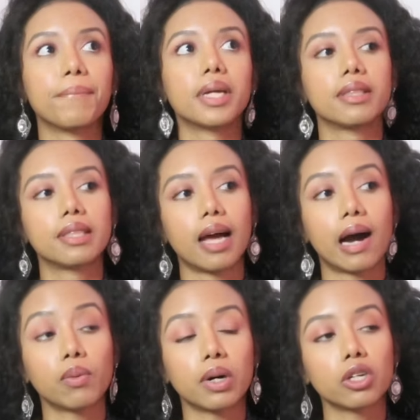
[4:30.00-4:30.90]
but
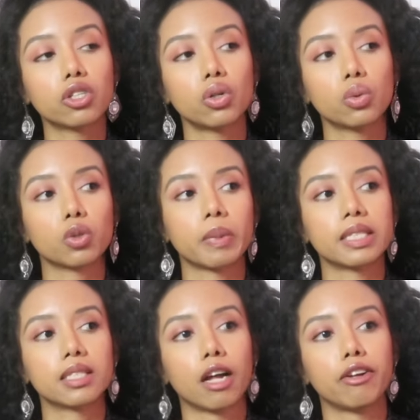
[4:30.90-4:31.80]
I will also lose
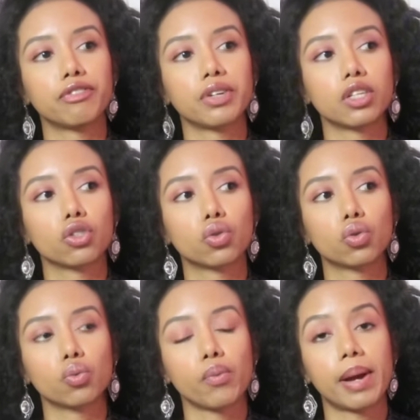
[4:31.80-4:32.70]
myself
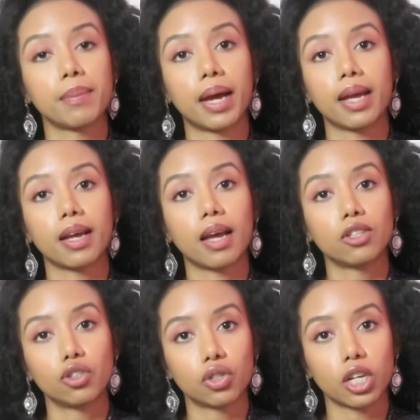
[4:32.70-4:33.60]
into my
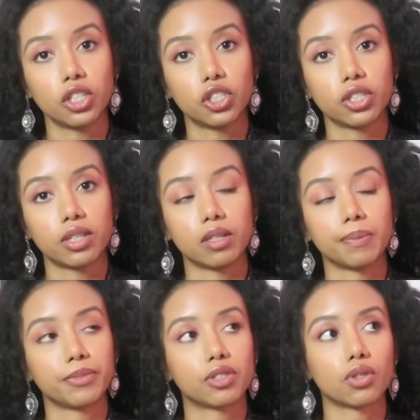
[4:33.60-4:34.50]

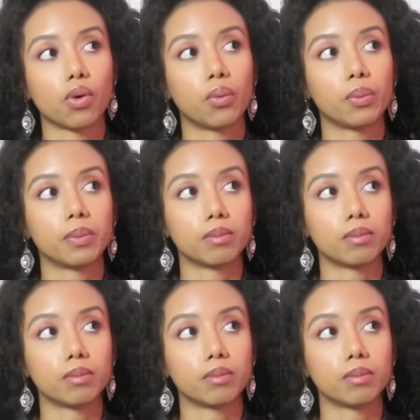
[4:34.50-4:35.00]
education so